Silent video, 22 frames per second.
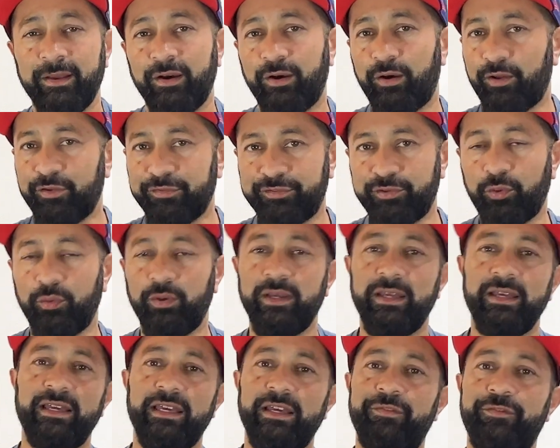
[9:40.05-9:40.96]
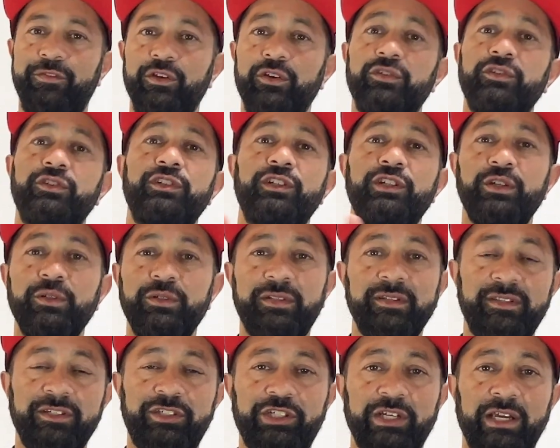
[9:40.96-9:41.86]
Also, if you're new
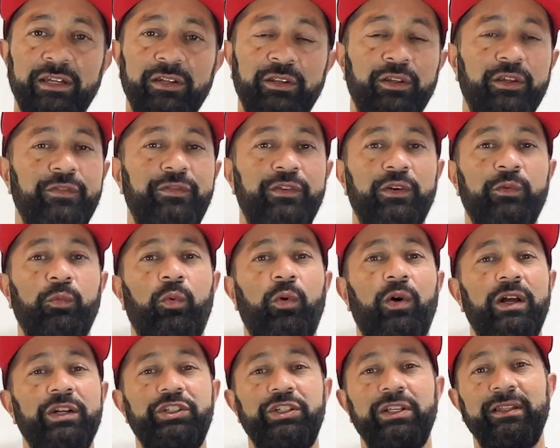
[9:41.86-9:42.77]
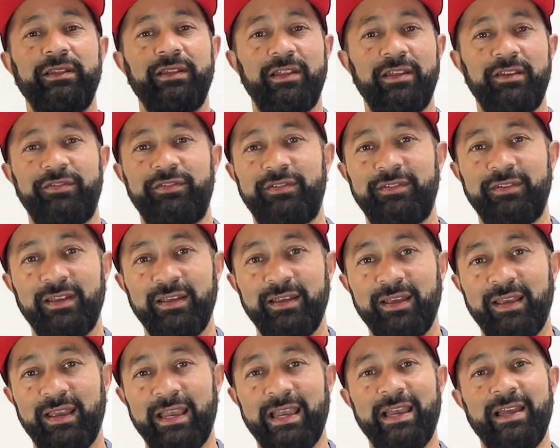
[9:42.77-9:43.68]
to the channel, if you're watching this
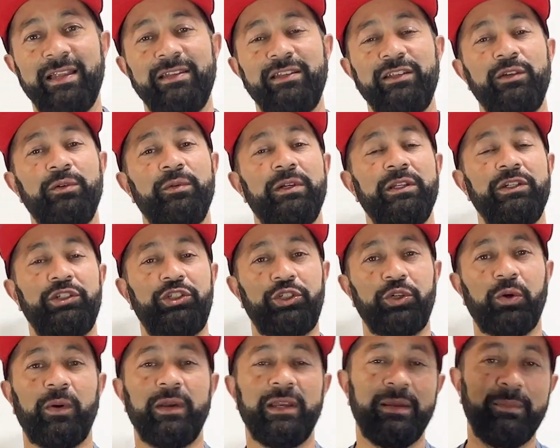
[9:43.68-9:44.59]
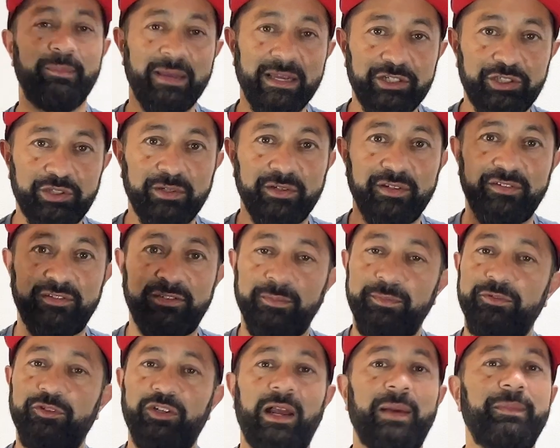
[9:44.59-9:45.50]
and you enjoy it, make sure you
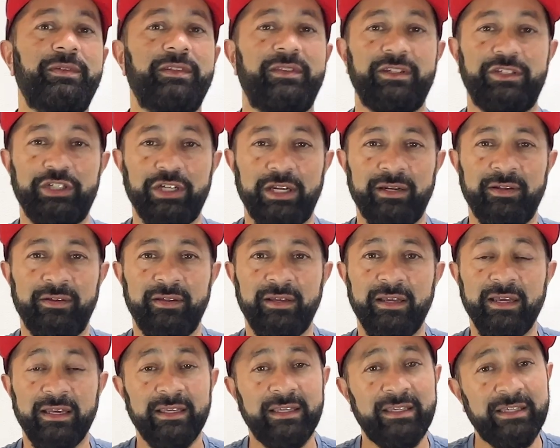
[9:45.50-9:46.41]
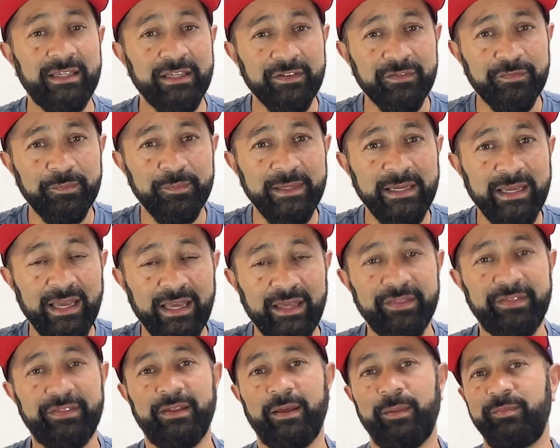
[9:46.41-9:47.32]
subscribe to the channel. Give me
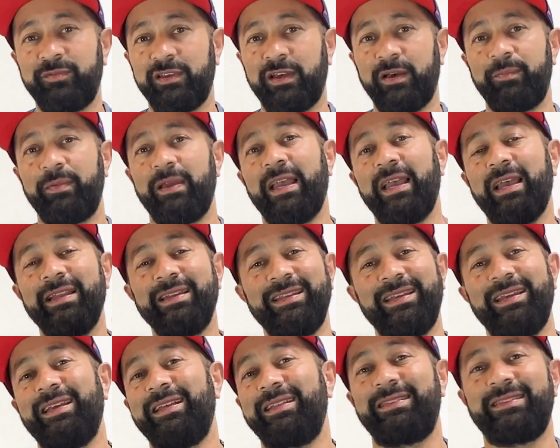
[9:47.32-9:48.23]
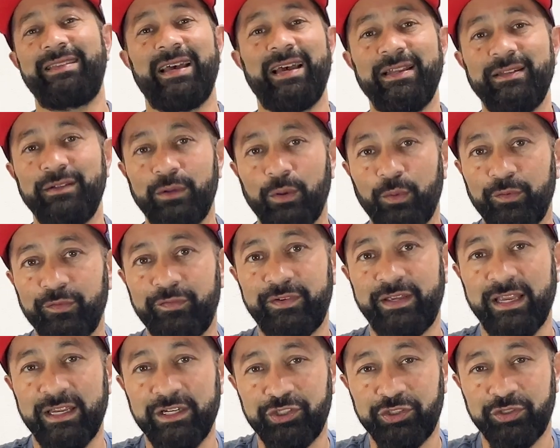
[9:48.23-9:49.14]
a thumbs up and hit that
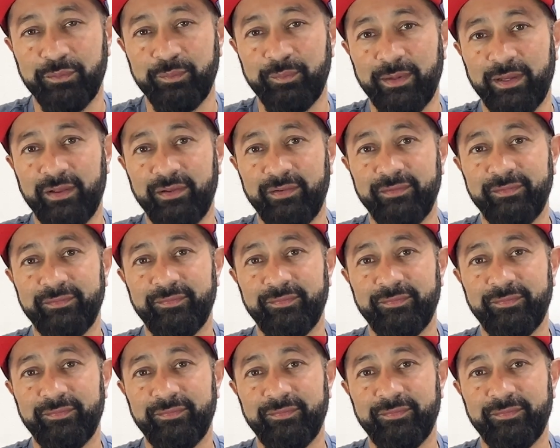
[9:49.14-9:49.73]
notification bell.